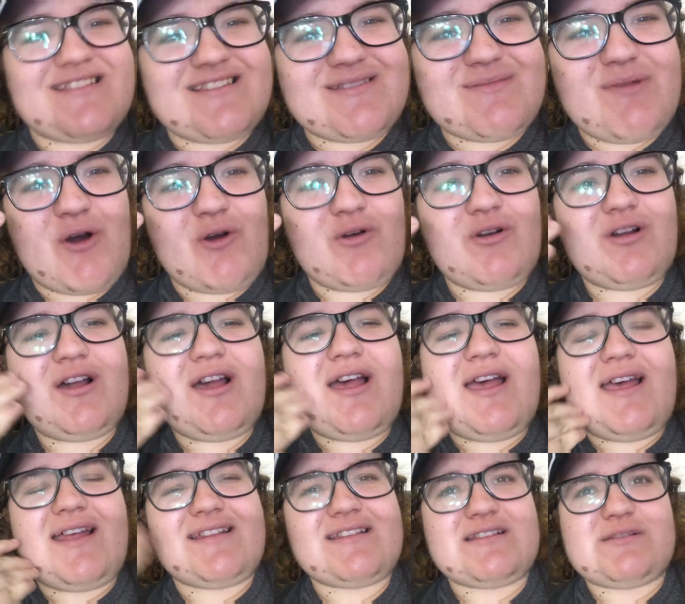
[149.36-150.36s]
the smoke.
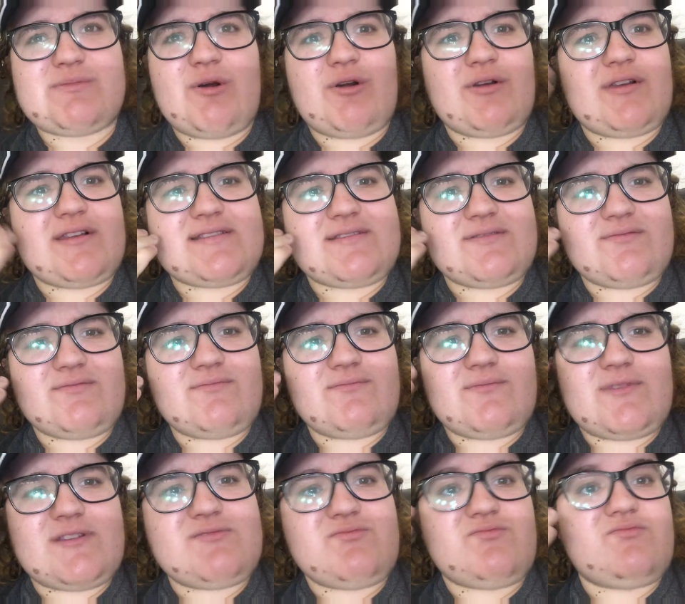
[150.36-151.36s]
The smoke
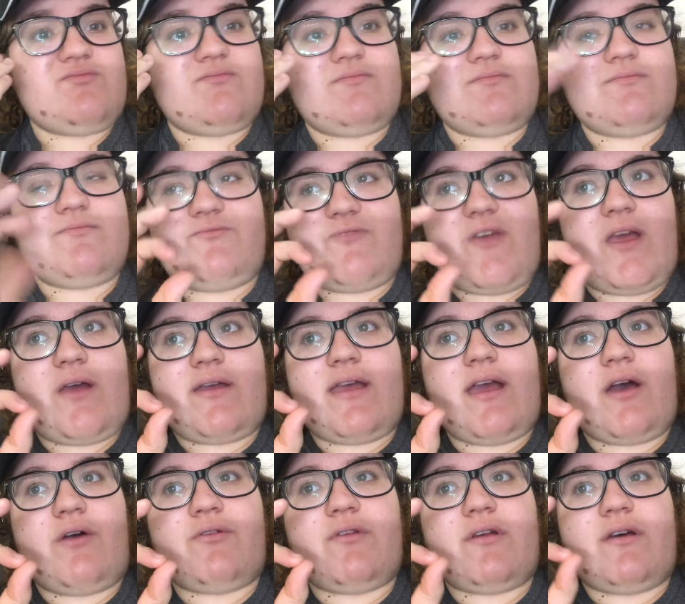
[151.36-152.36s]
is
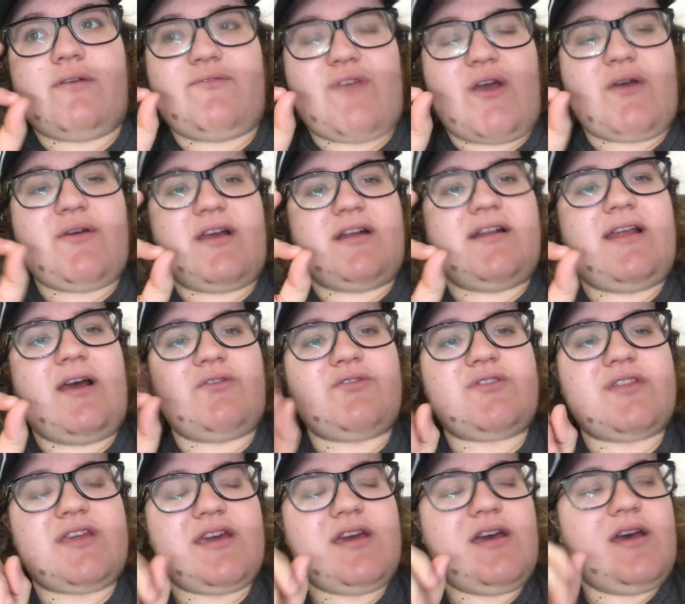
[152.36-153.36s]
very
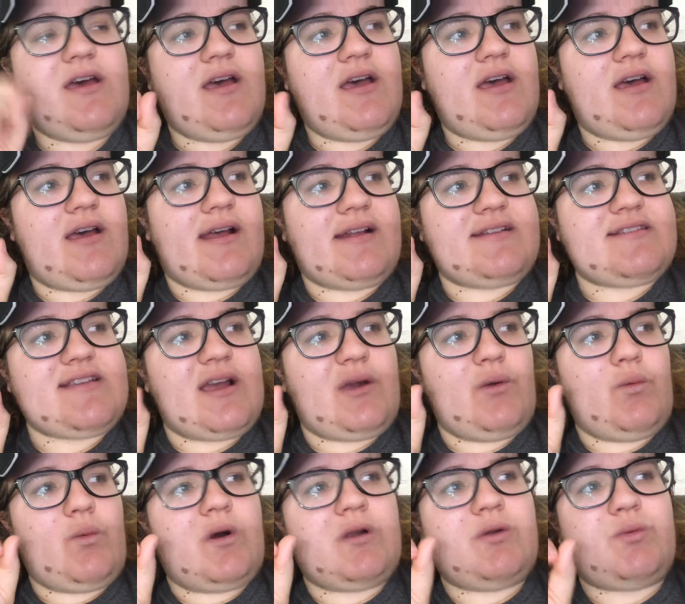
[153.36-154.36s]
unhealthy. It's like
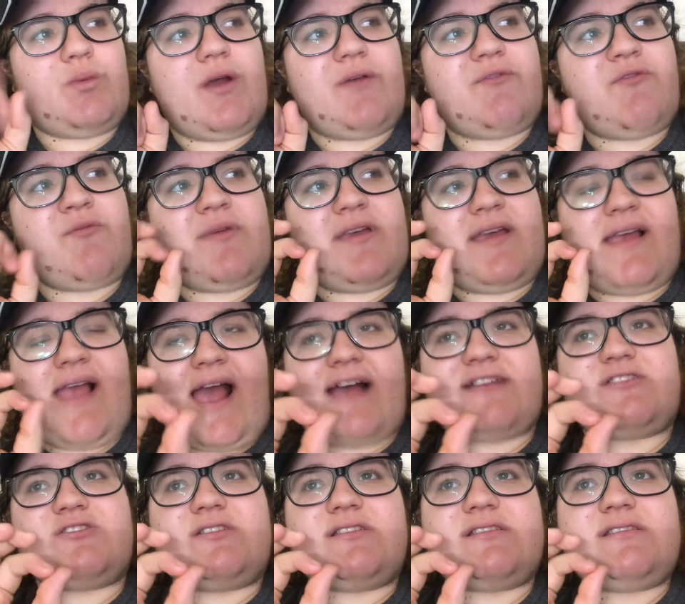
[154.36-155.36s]
one away from being
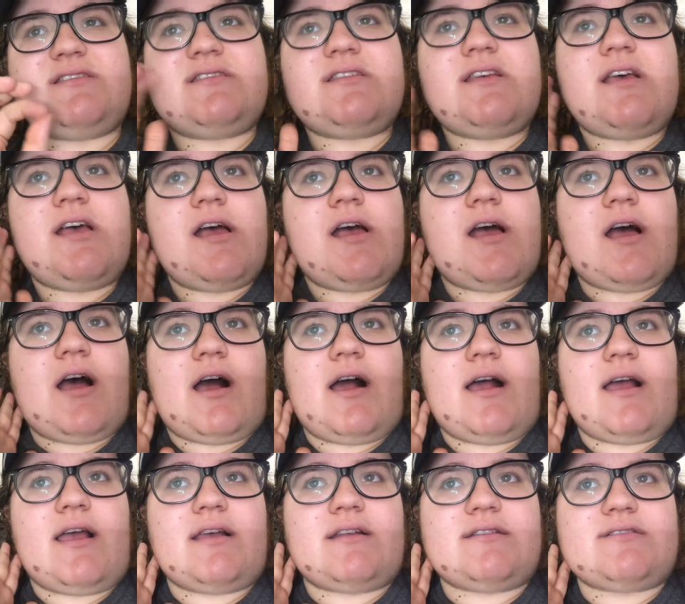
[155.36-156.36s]
hazardous.
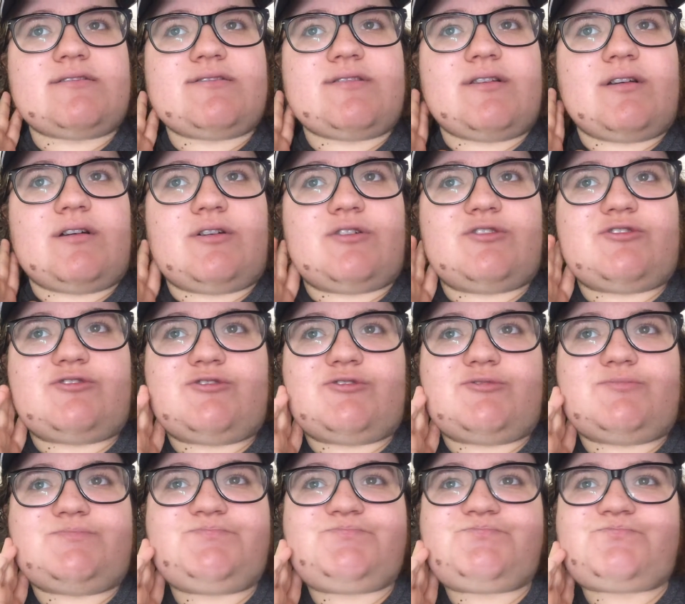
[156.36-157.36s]
And
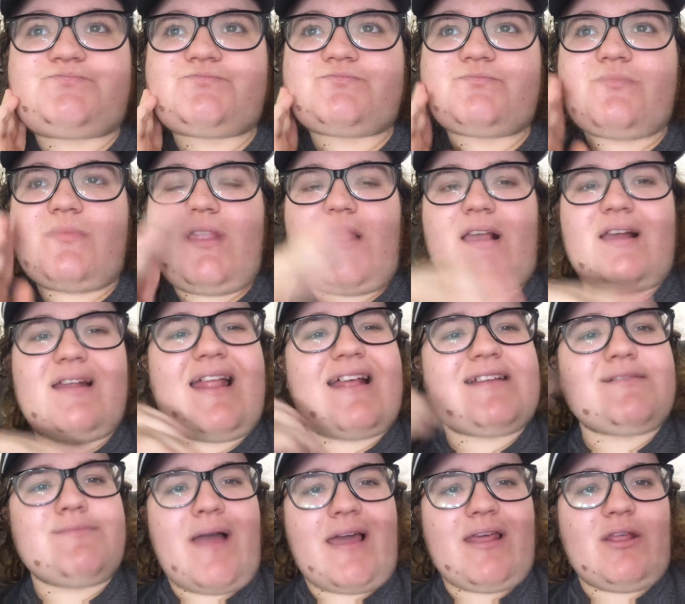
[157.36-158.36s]
so
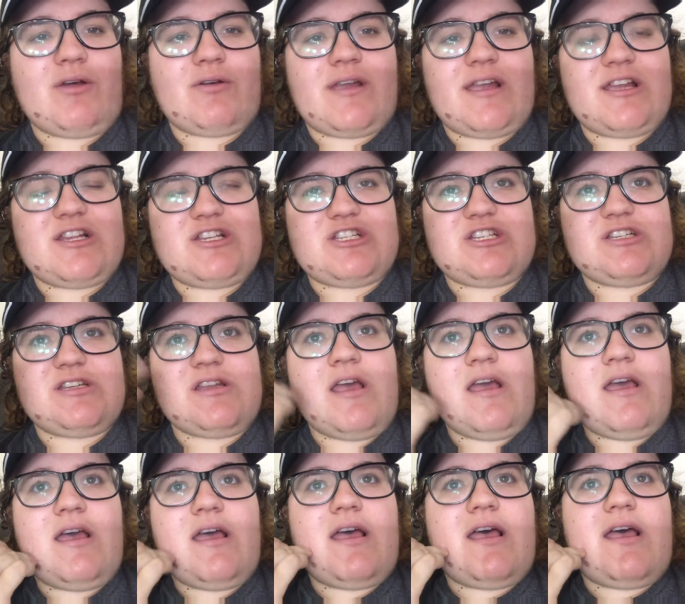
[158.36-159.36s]
that's my location.
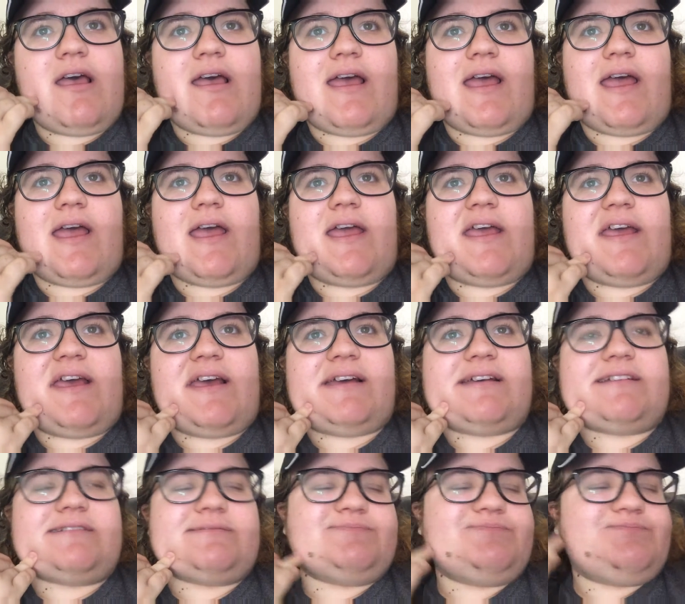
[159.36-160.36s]

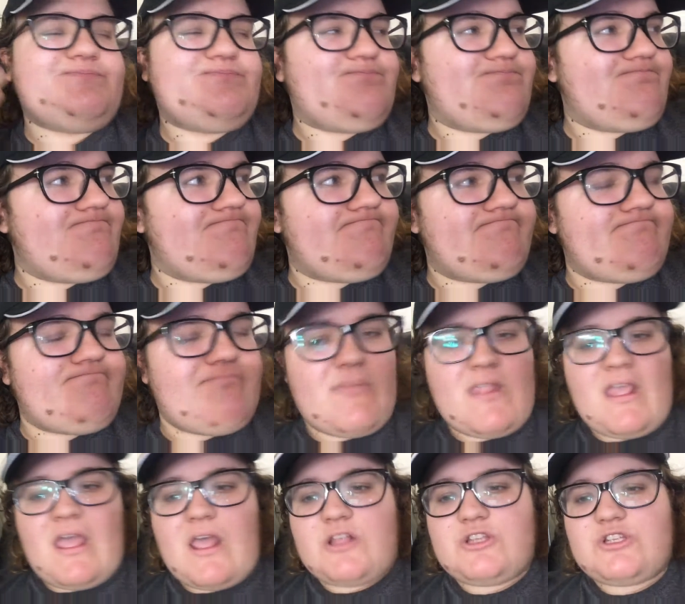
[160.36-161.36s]
And
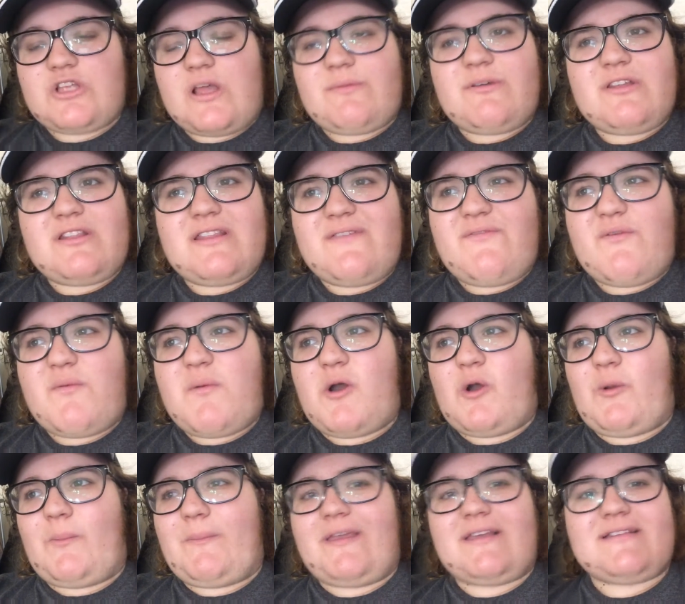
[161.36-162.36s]
so I'm going to leave them home